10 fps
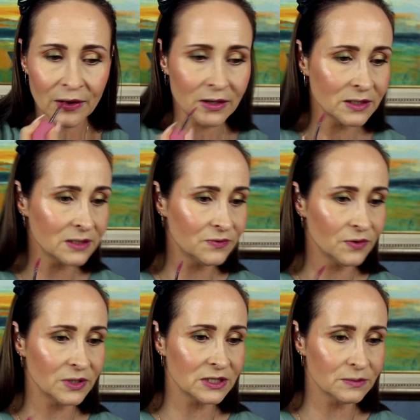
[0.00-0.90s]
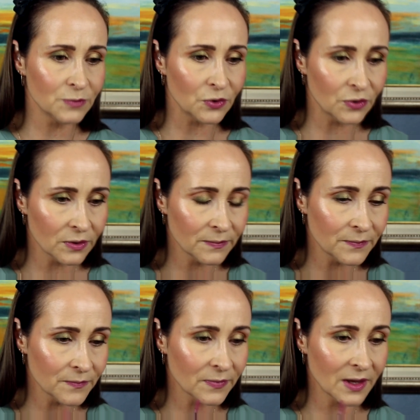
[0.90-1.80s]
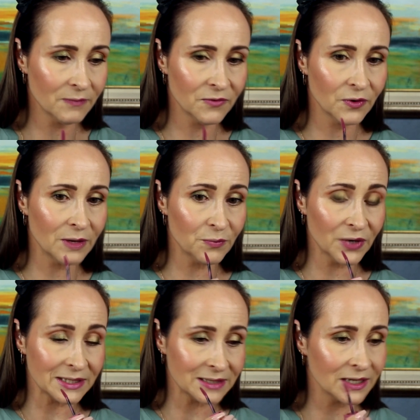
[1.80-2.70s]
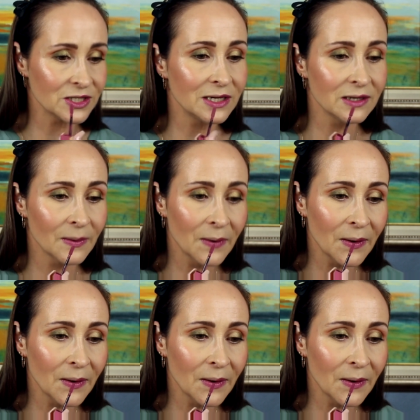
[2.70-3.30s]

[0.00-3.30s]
It is very smooth. I'm very impressed actually.